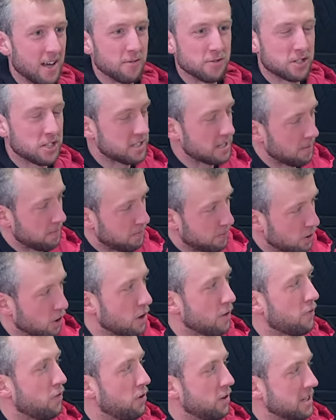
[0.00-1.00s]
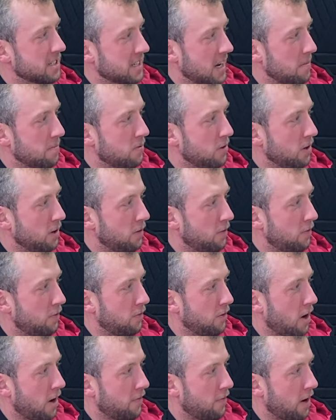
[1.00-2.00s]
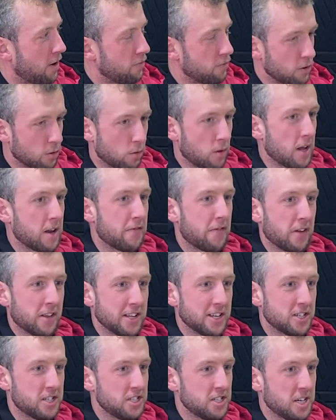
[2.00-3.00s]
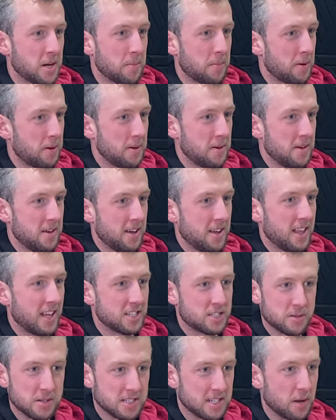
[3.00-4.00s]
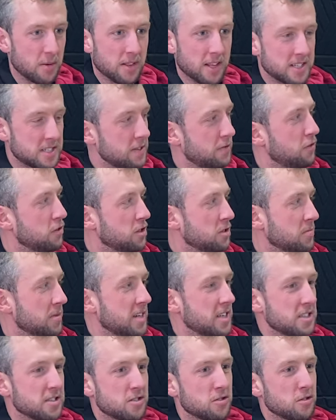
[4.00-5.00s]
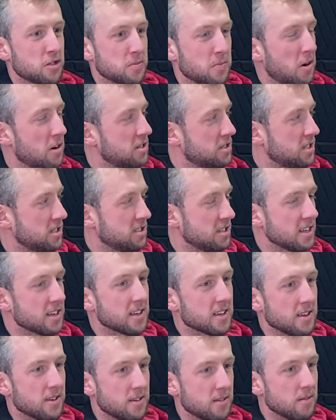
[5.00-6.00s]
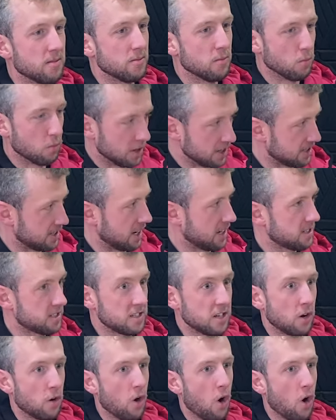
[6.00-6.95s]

was just a beautiful example of, of a real life relationship. That's what it's like when Lizzie phones me. There's no smart. It's just like, Straight where's in. this? You mm -hmm.